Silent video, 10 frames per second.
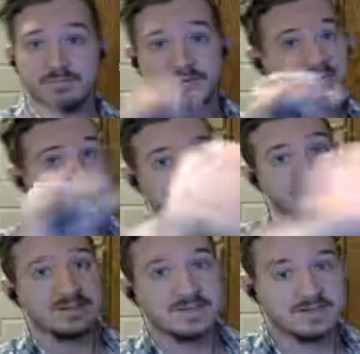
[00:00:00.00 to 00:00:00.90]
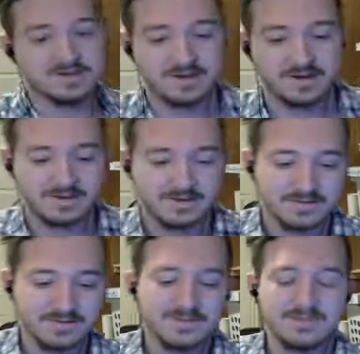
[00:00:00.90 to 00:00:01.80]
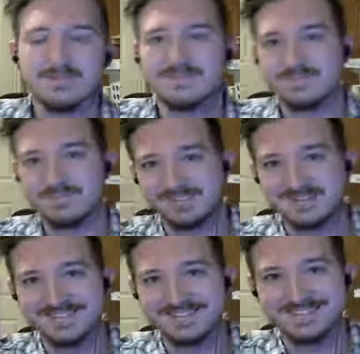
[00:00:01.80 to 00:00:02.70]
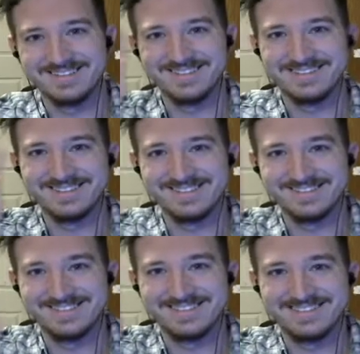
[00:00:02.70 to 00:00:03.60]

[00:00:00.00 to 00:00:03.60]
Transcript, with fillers: but I'll see you guys later. Bye!